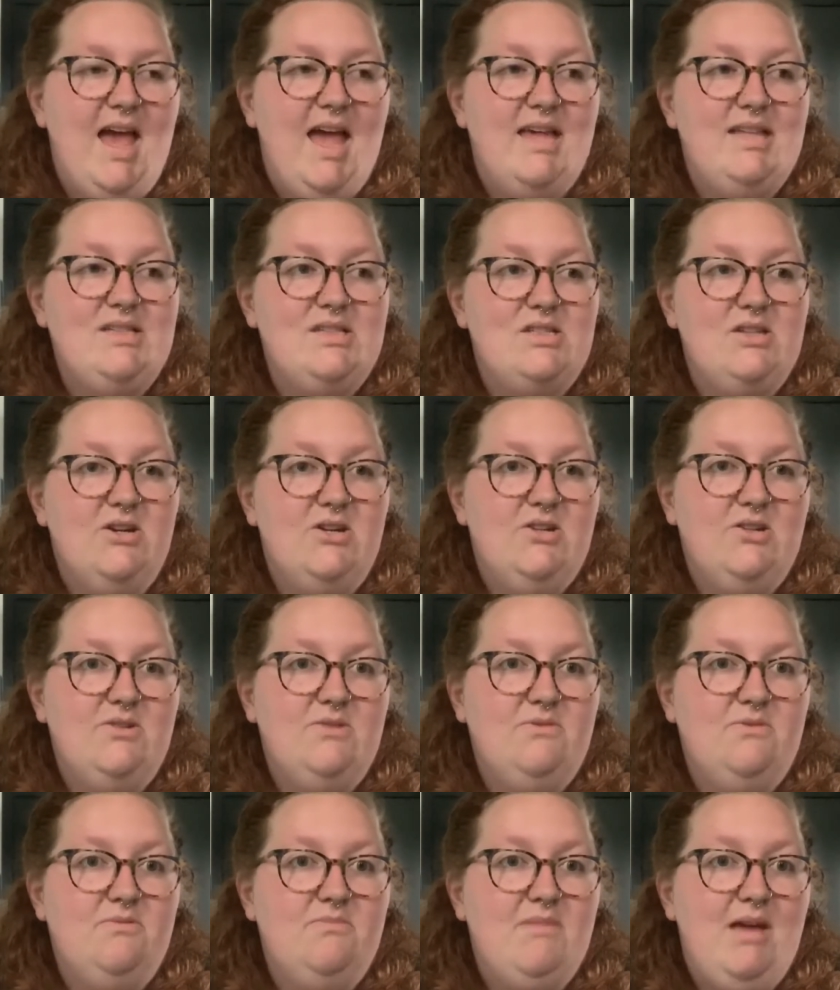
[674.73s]
And
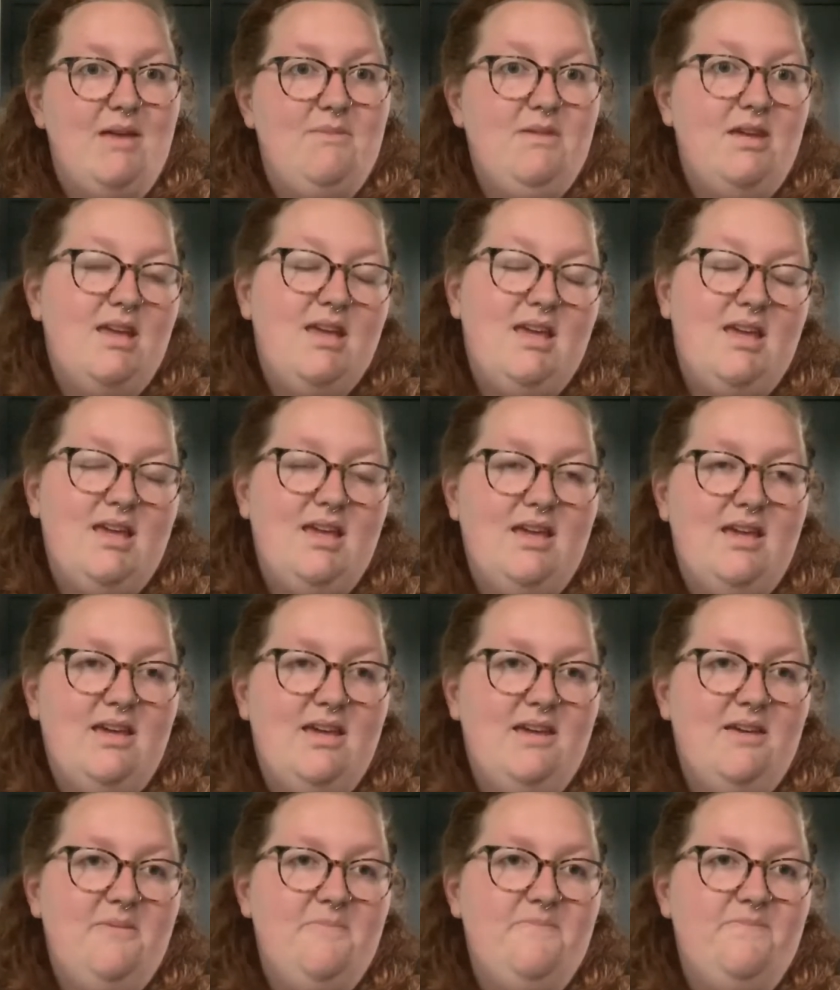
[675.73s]
so maybe
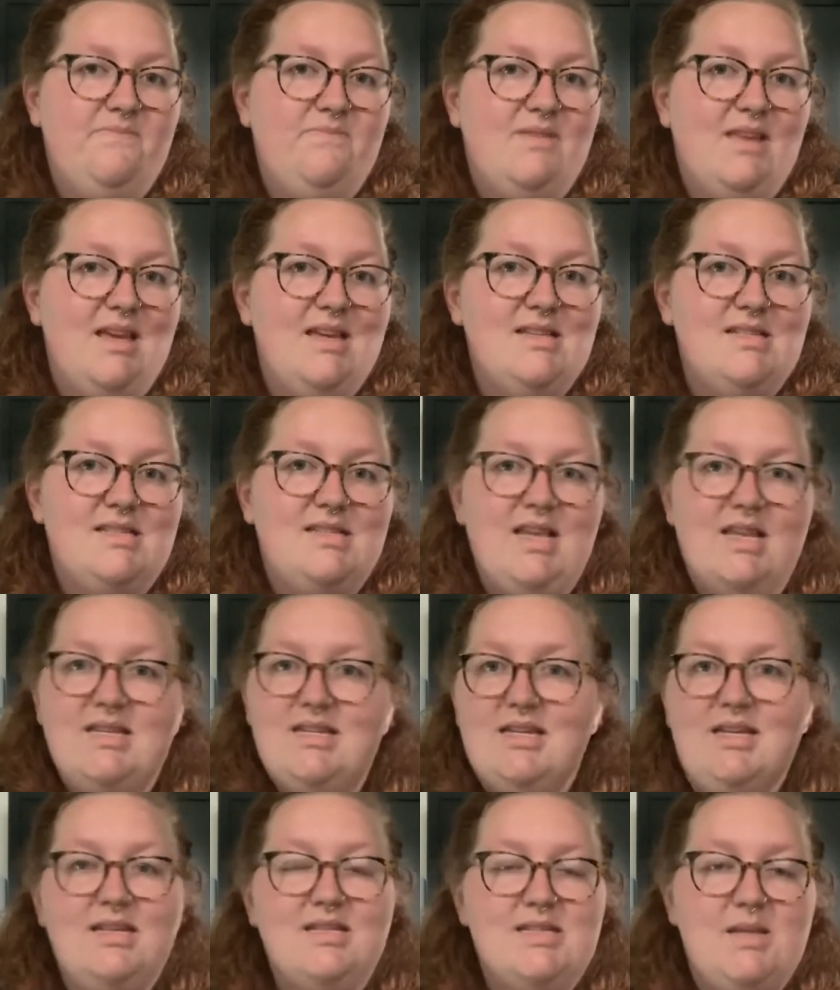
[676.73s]
he is
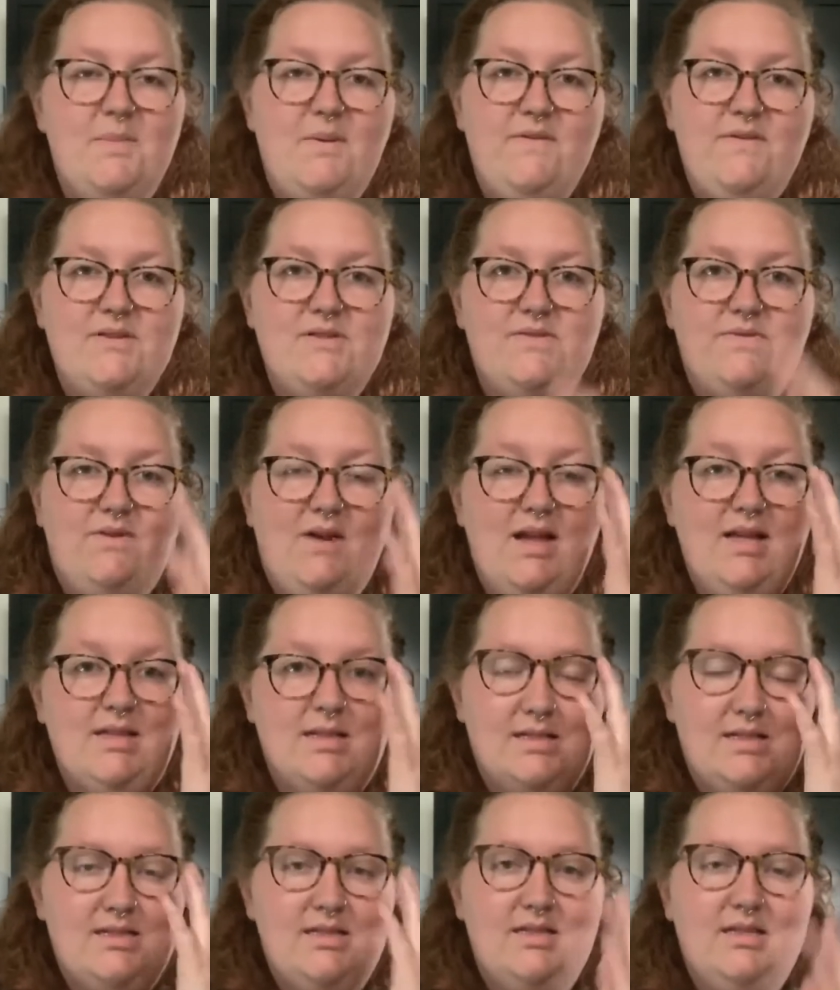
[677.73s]
sending some of his
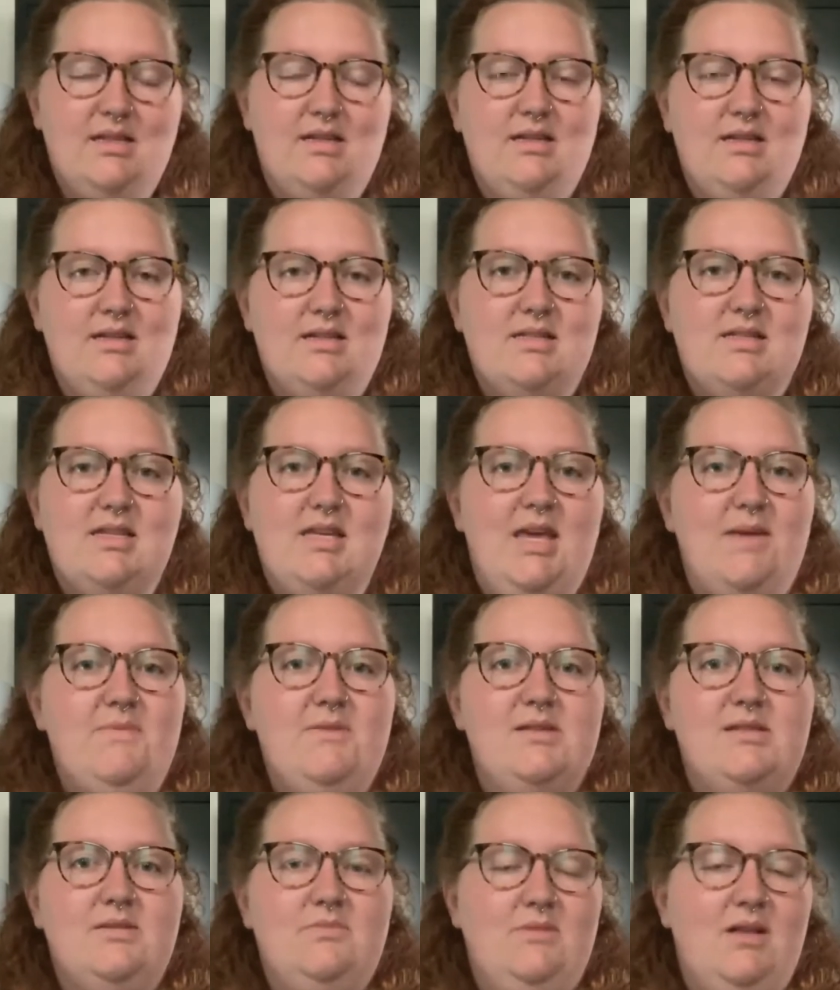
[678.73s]
friends to give me
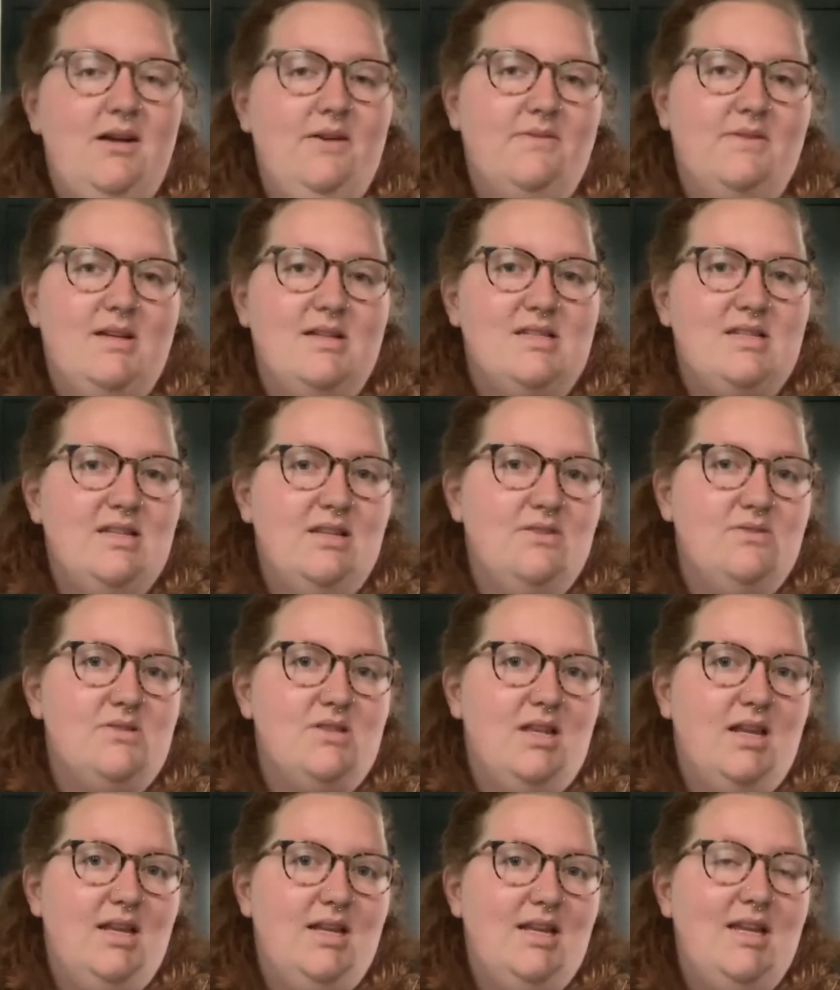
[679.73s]
some love because he knows
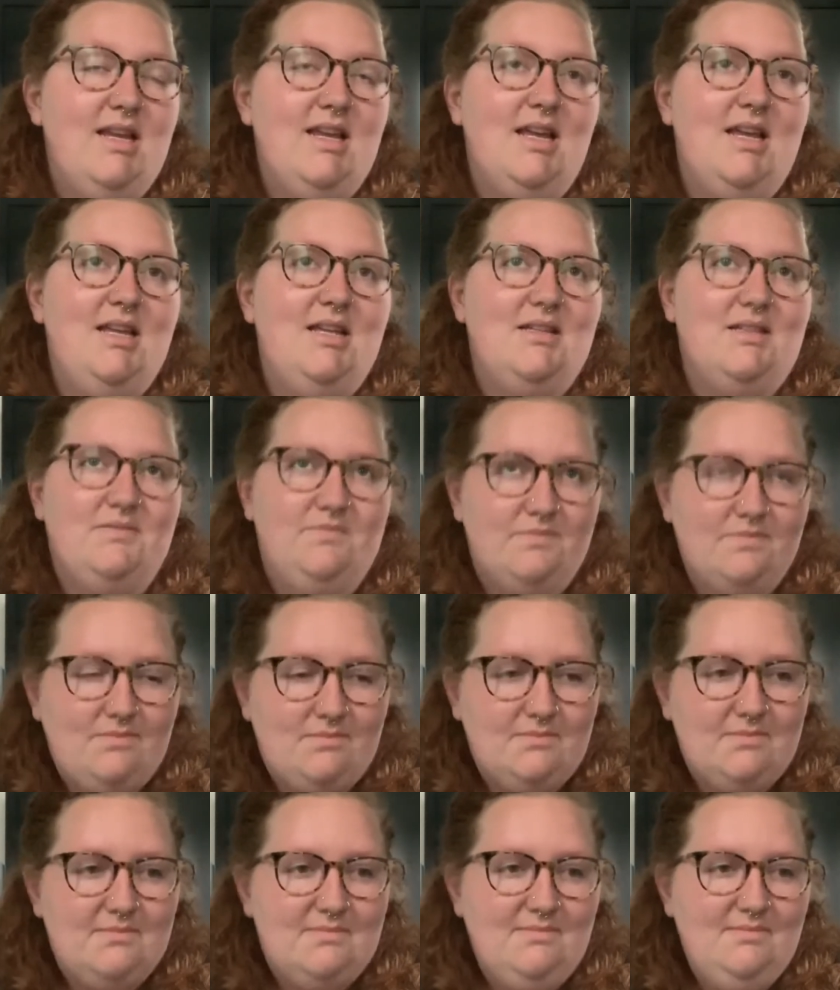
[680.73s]
that I need it.
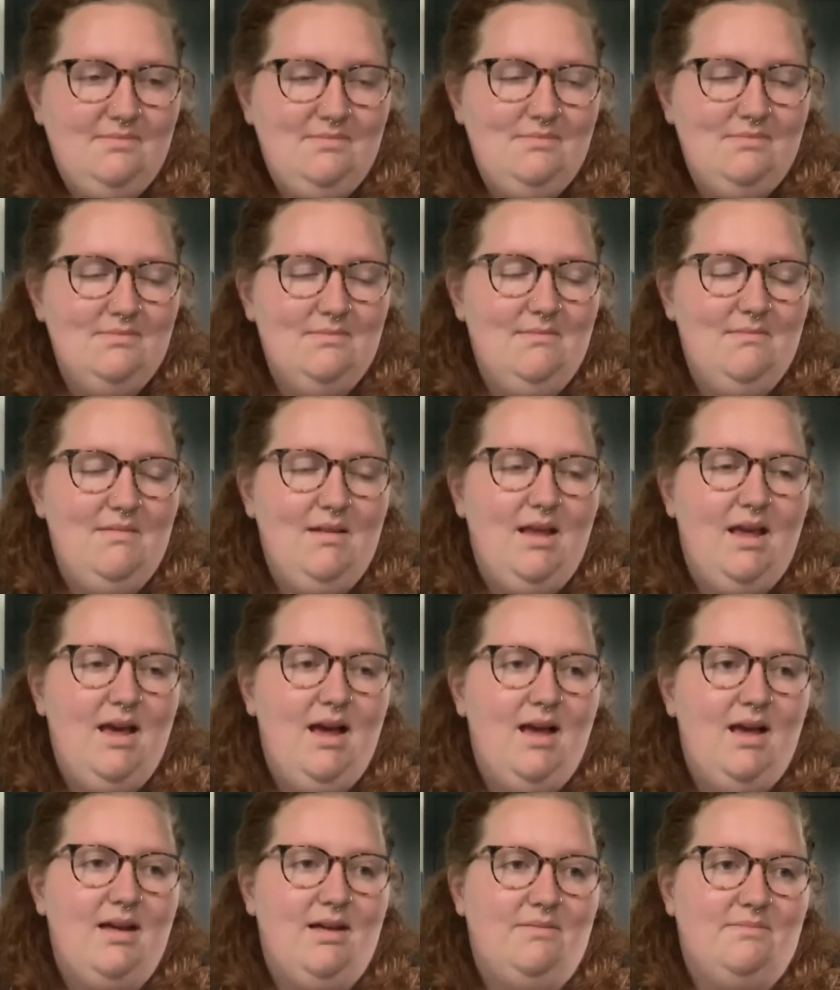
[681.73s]

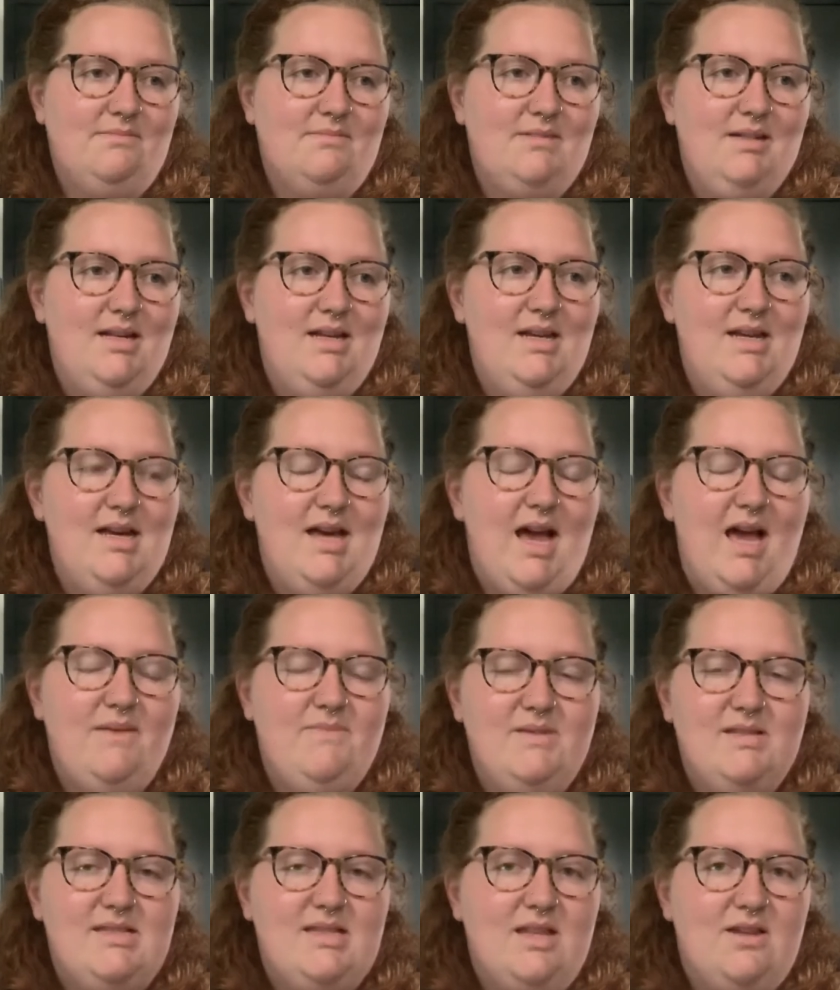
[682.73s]
I
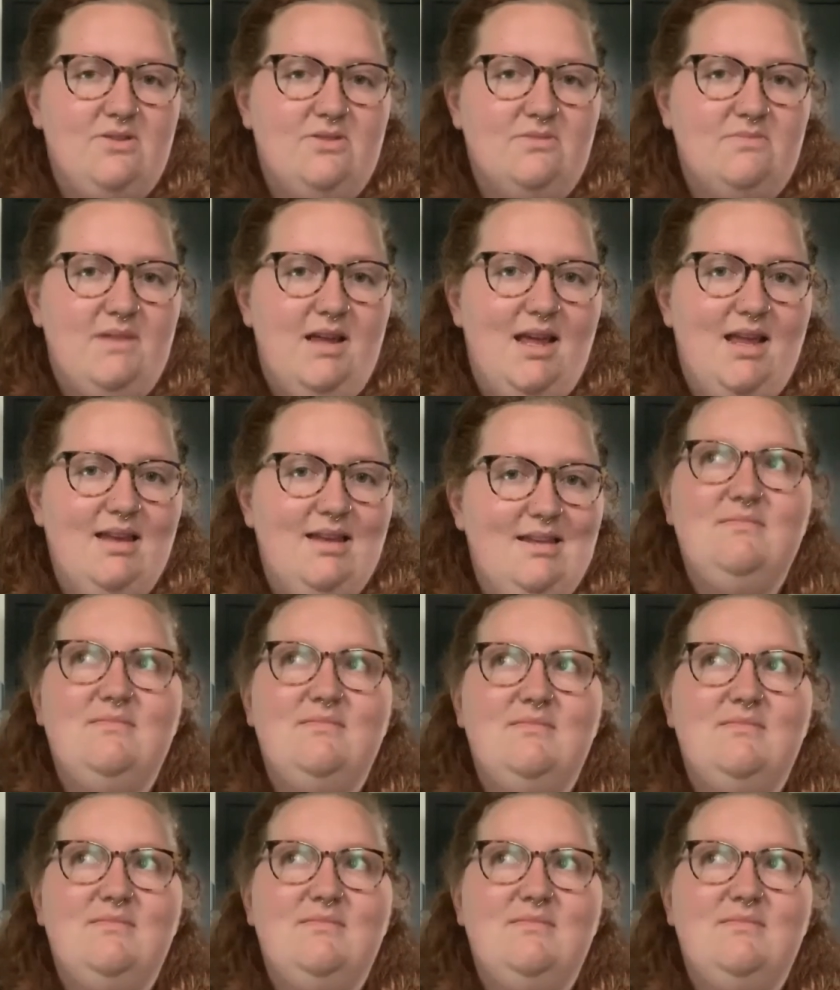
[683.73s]
miss that old man.